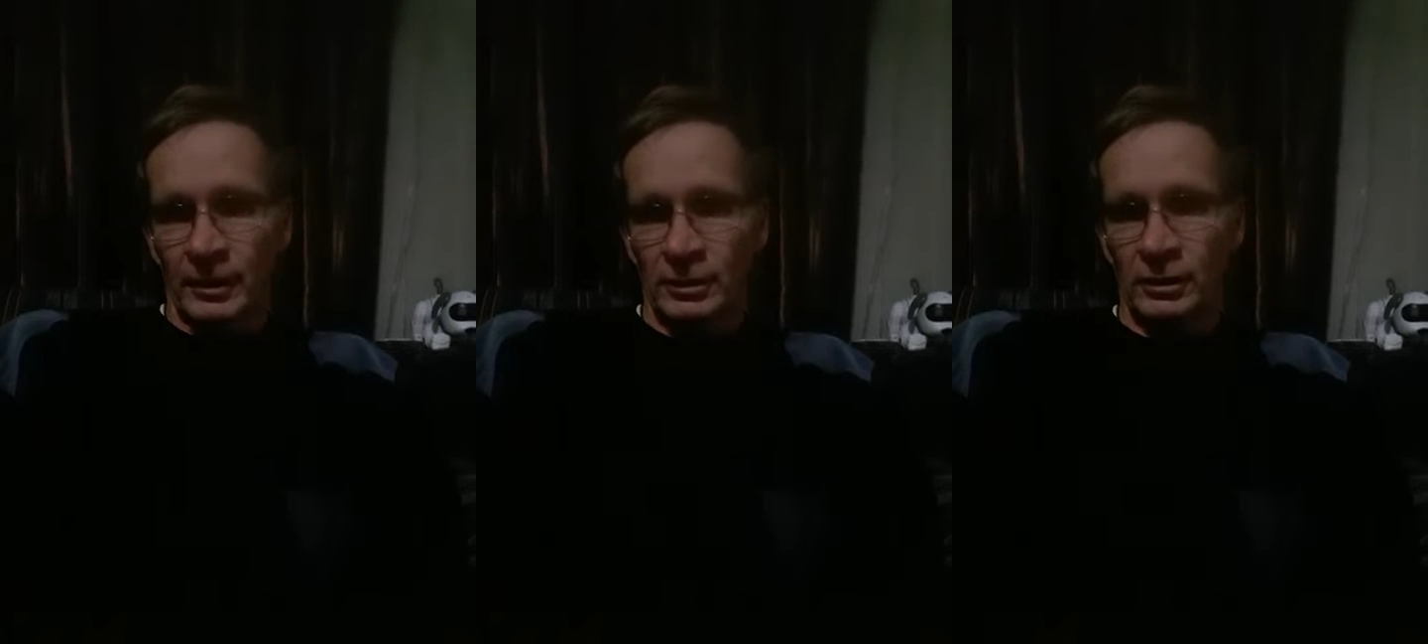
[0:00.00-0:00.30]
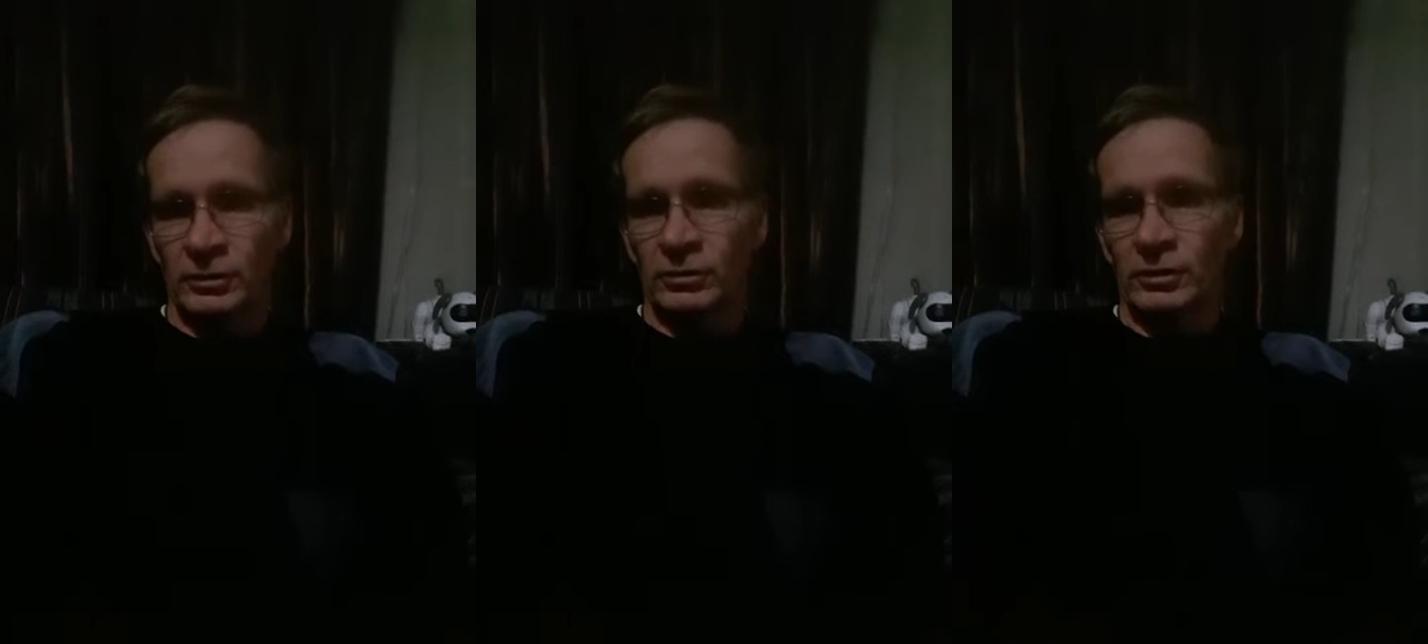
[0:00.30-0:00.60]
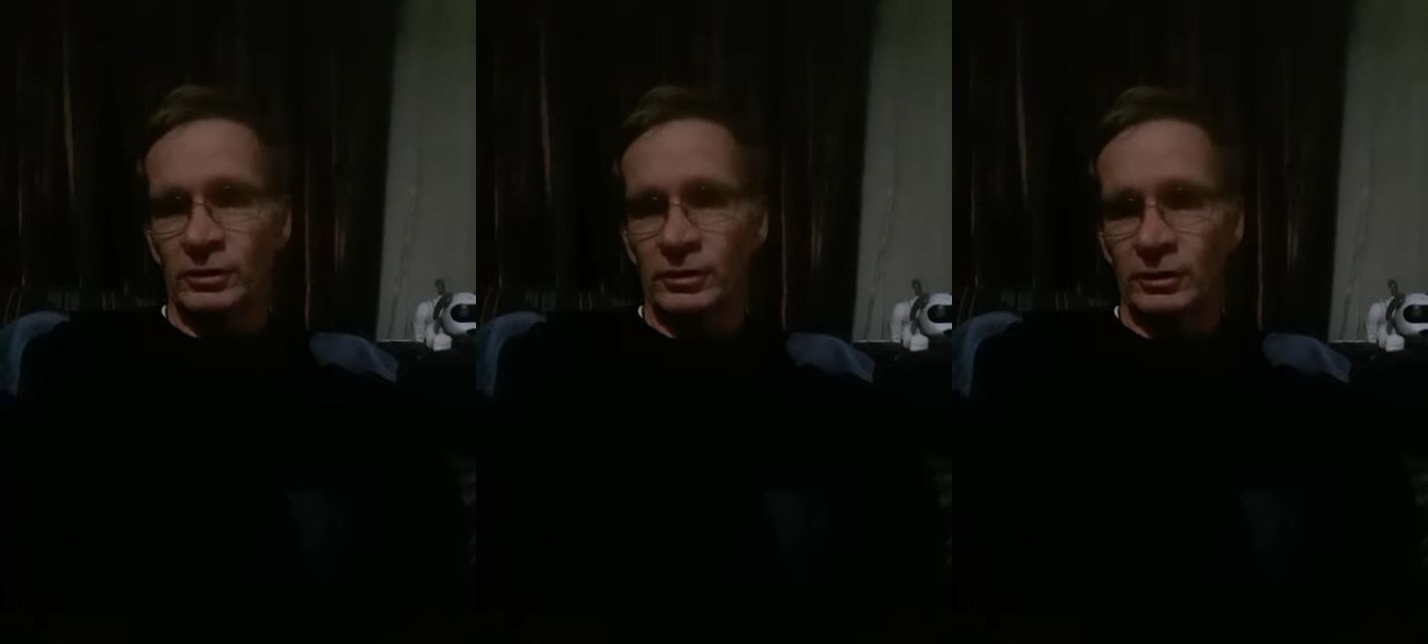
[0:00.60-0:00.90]
So he took
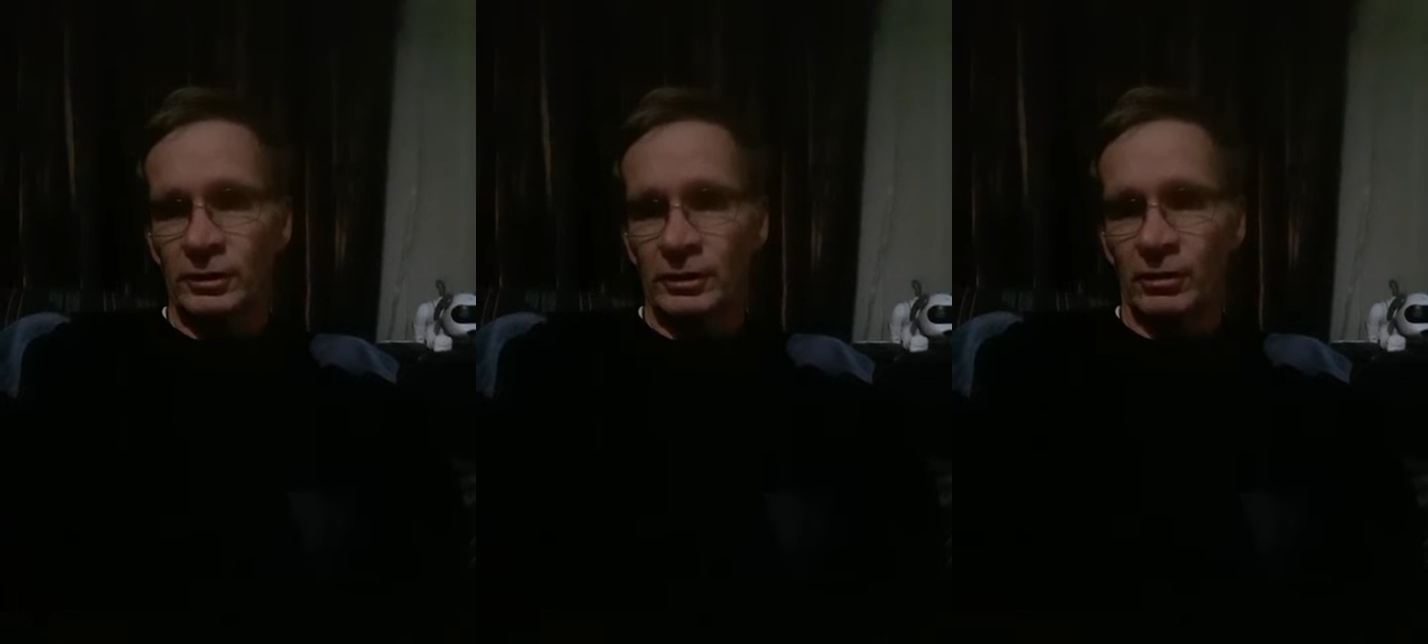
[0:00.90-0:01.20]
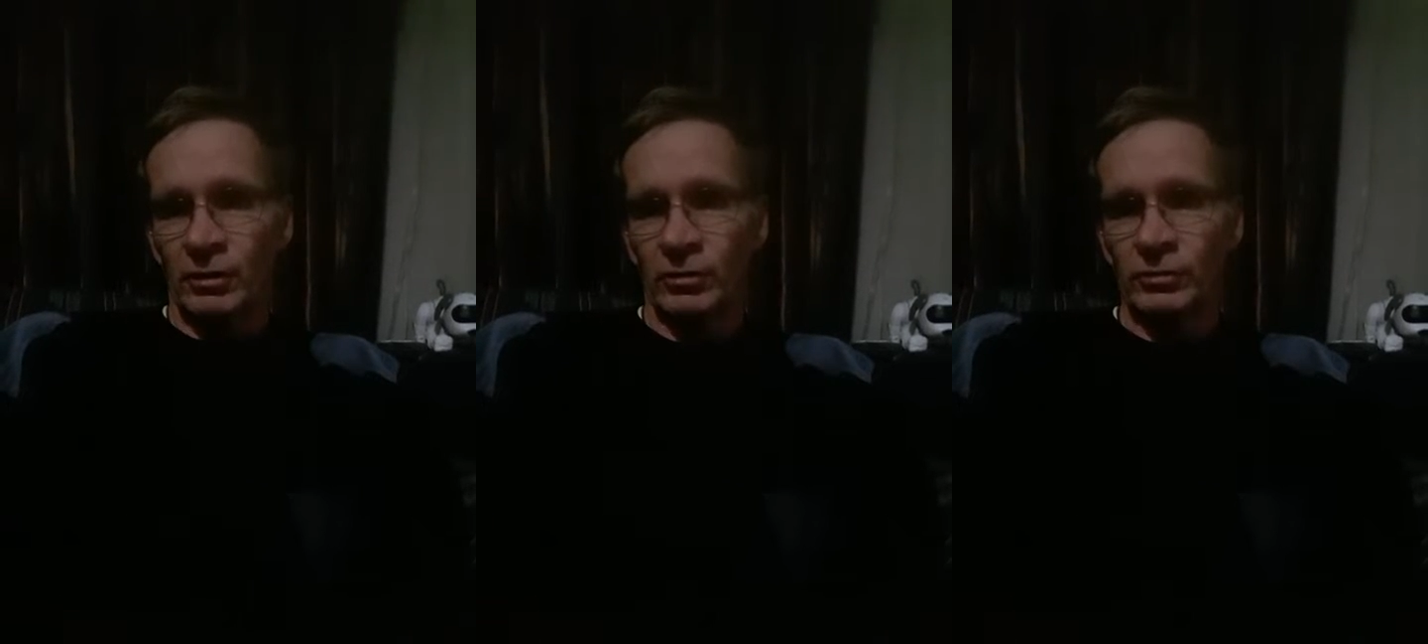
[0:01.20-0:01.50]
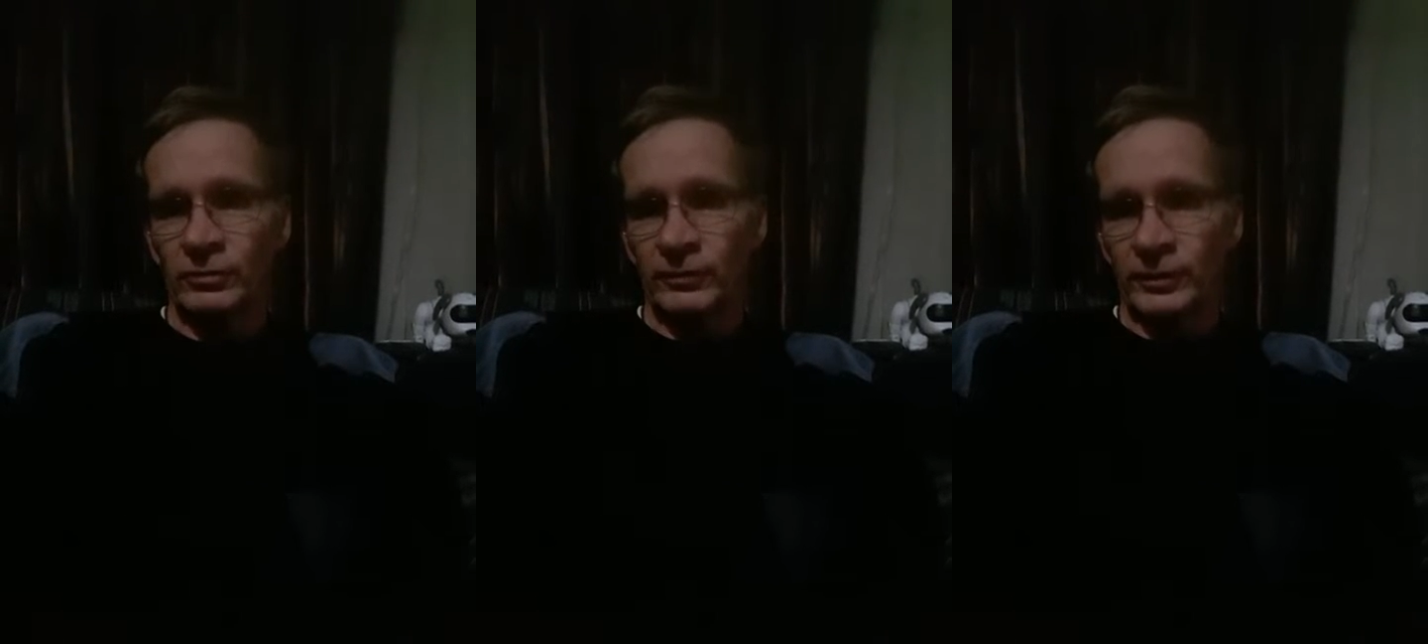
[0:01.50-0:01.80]
a thick,
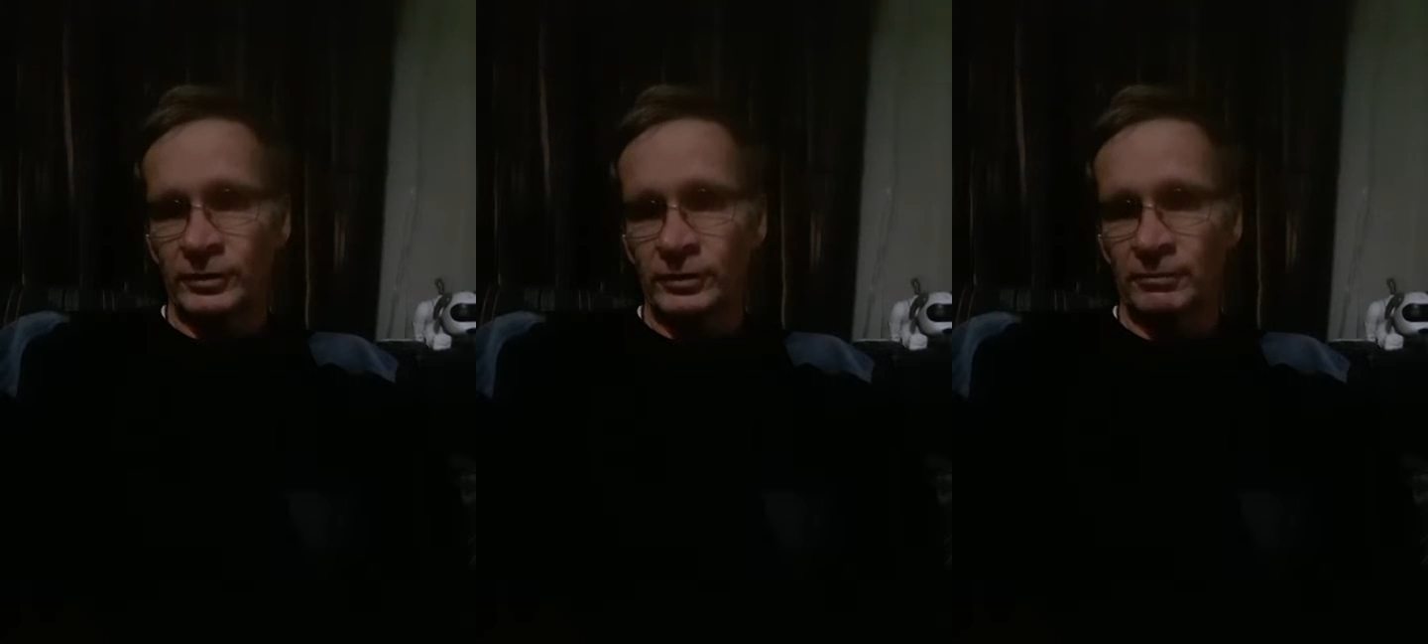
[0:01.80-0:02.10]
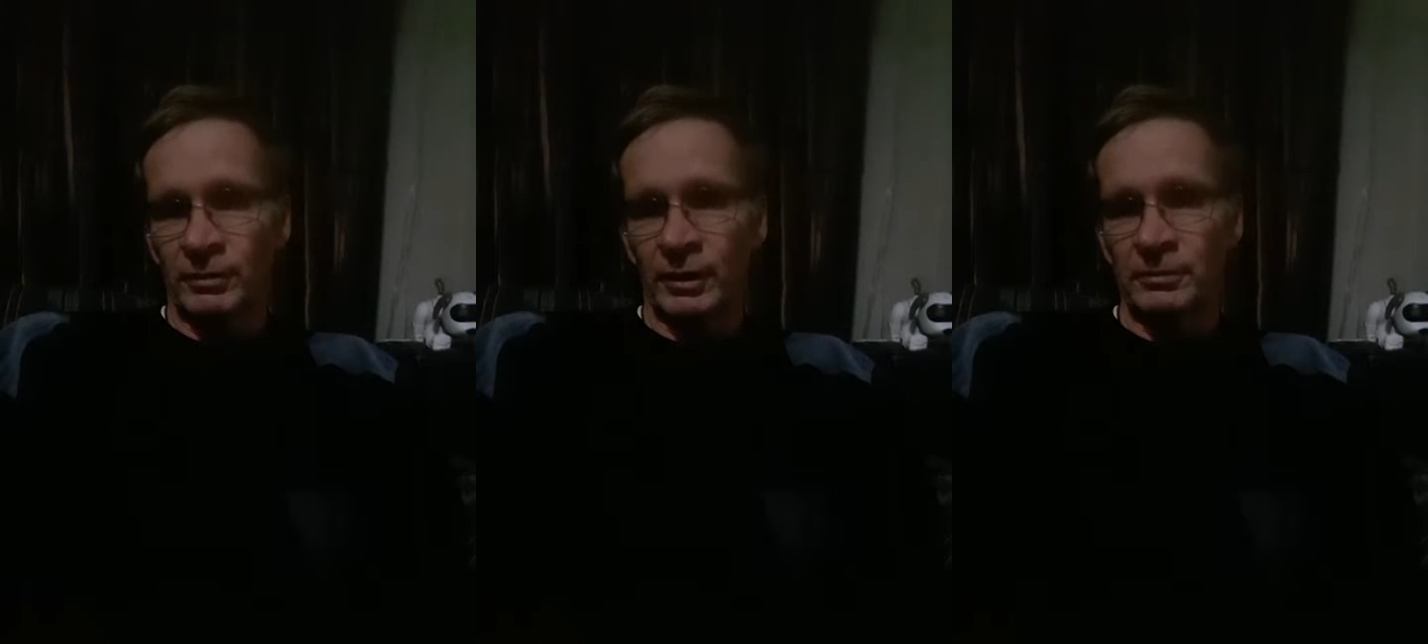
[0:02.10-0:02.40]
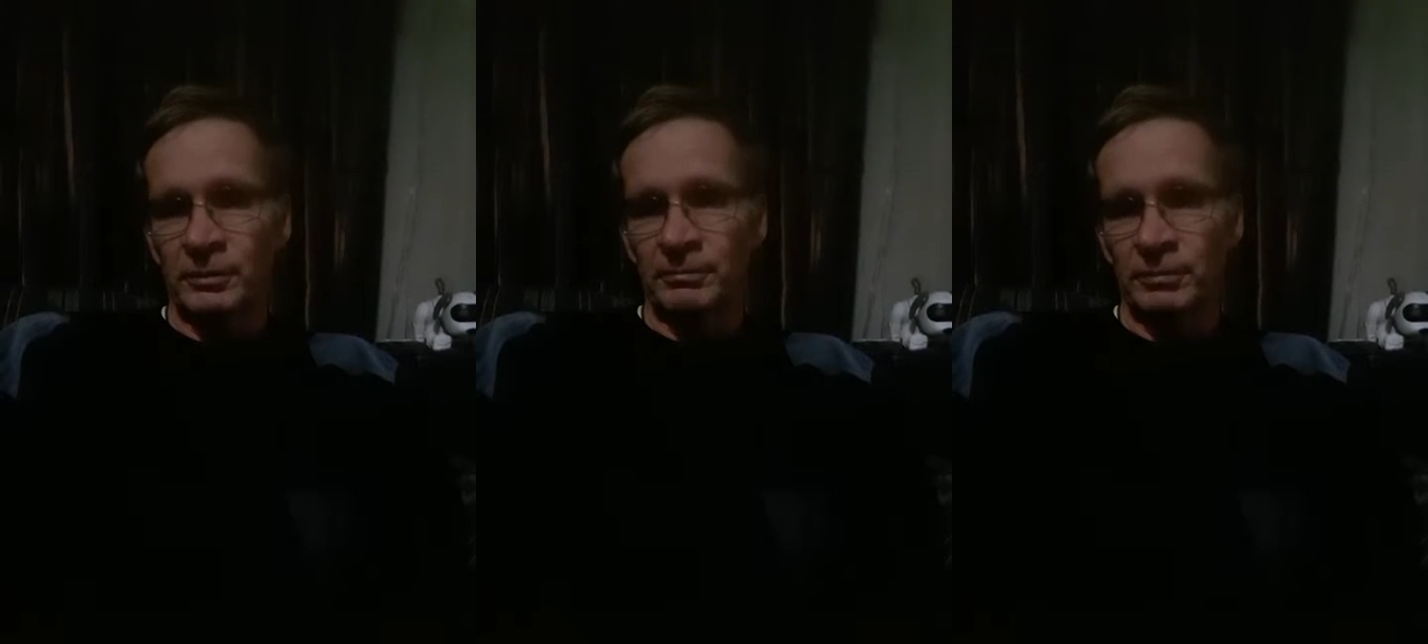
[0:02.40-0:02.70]
old-fashioned
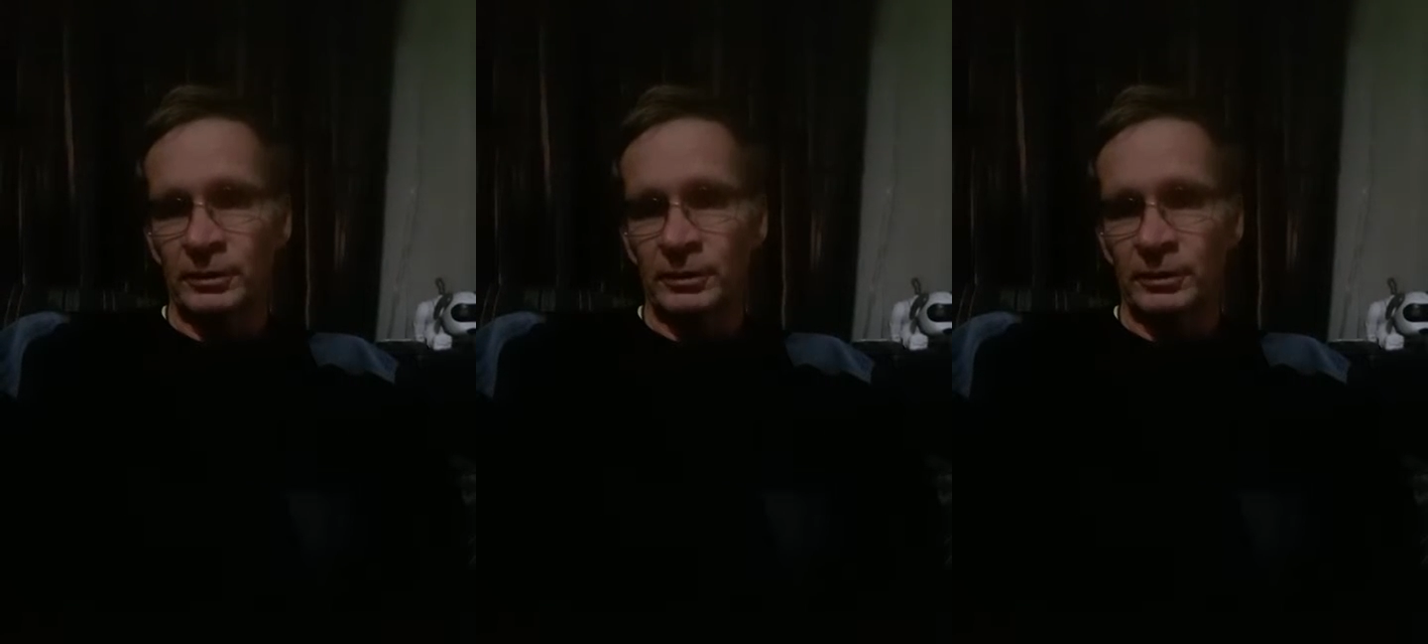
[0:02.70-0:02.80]
Bible and